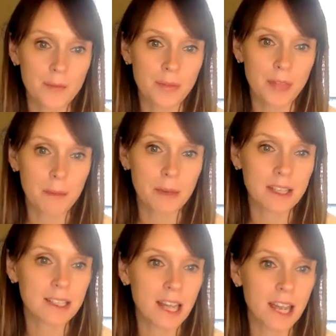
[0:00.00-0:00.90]
That being
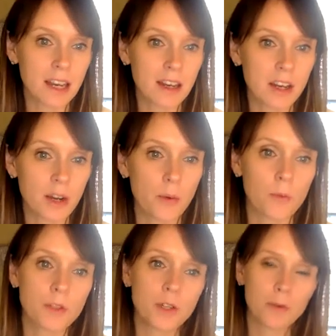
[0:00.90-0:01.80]
said,
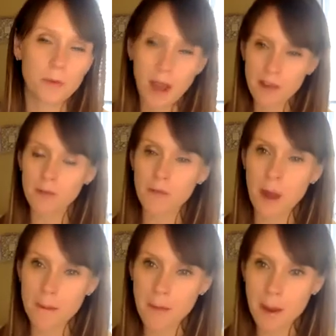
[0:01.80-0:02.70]
do you have
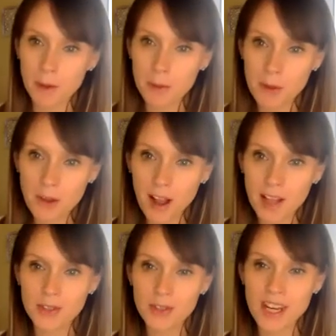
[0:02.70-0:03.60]
a memorable
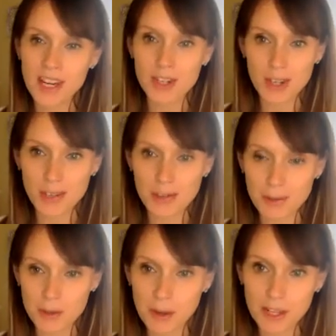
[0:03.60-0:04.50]
consultation
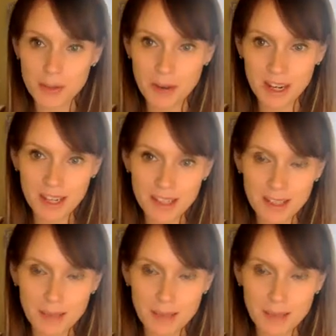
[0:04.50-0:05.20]
from 2020,